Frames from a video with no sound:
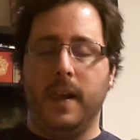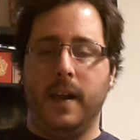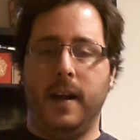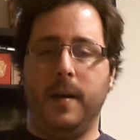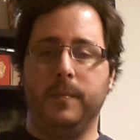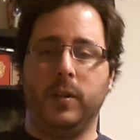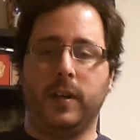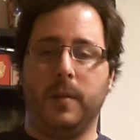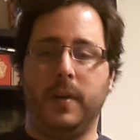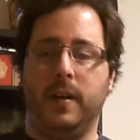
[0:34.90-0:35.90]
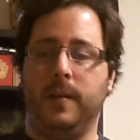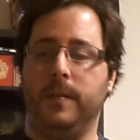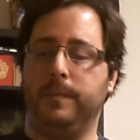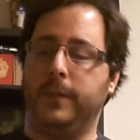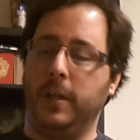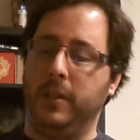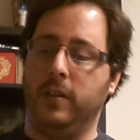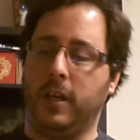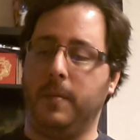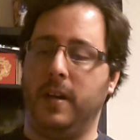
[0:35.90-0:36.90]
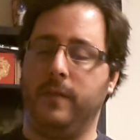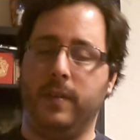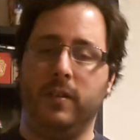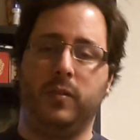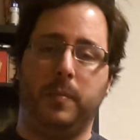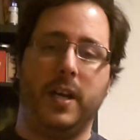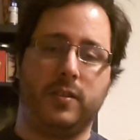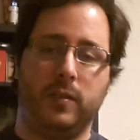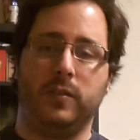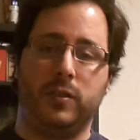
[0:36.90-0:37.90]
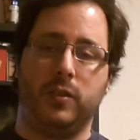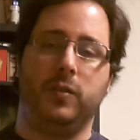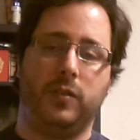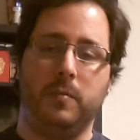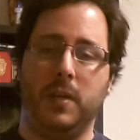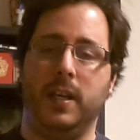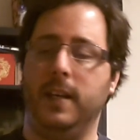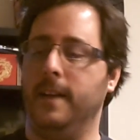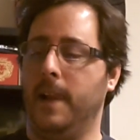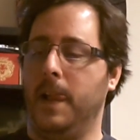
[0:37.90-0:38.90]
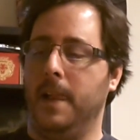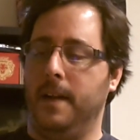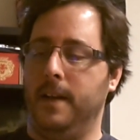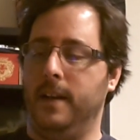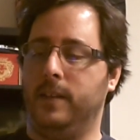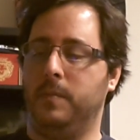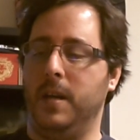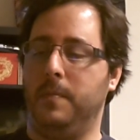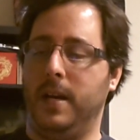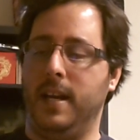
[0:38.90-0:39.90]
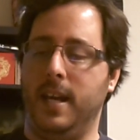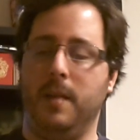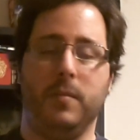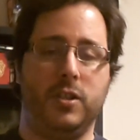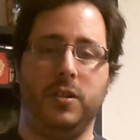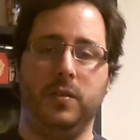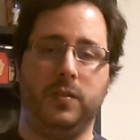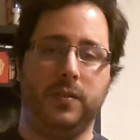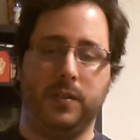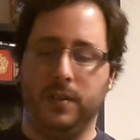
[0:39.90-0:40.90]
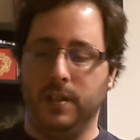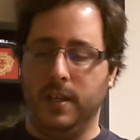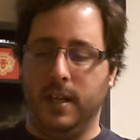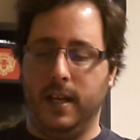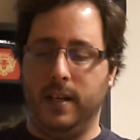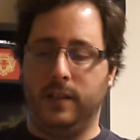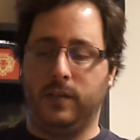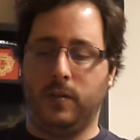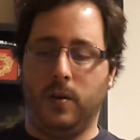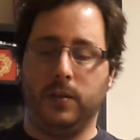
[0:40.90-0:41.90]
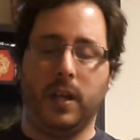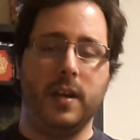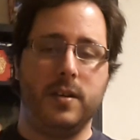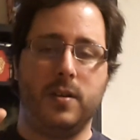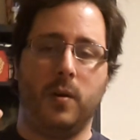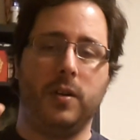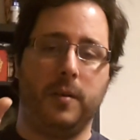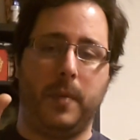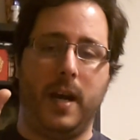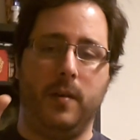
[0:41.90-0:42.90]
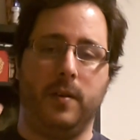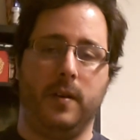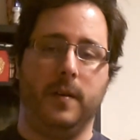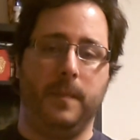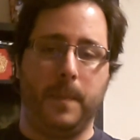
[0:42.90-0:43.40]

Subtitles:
I'm going to be talking about a very special juice to me. It's made by Namber juice, and it's called Doughnut Pounder.